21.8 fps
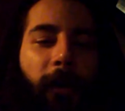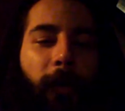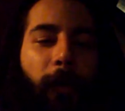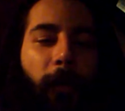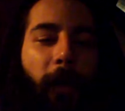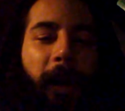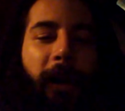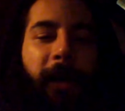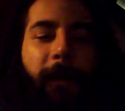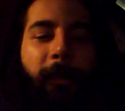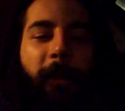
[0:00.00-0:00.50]

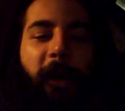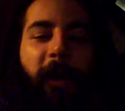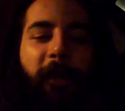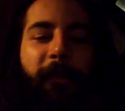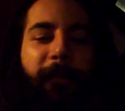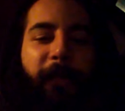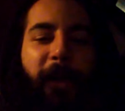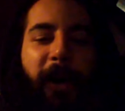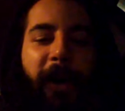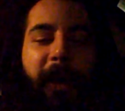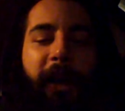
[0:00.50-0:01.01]
worrying
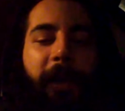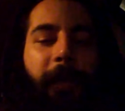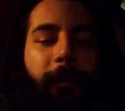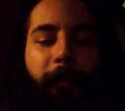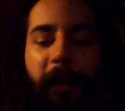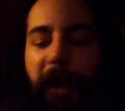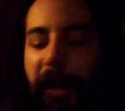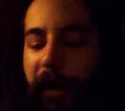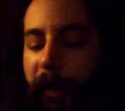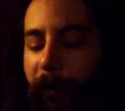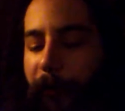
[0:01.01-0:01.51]
about
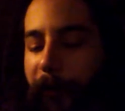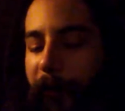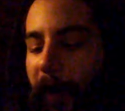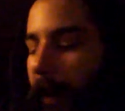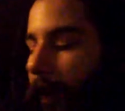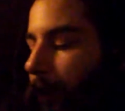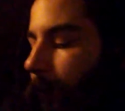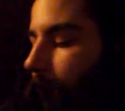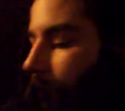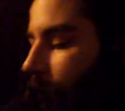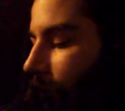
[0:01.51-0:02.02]
fucking being a
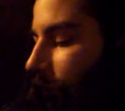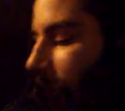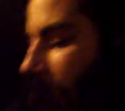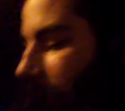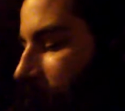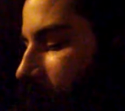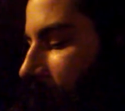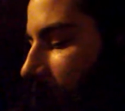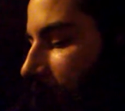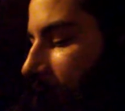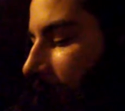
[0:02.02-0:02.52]
fucking
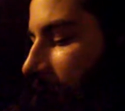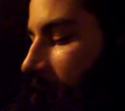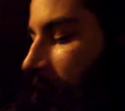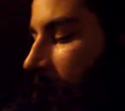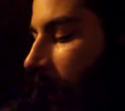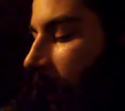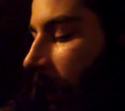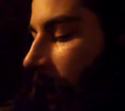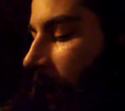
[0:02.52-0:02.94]
billionaire.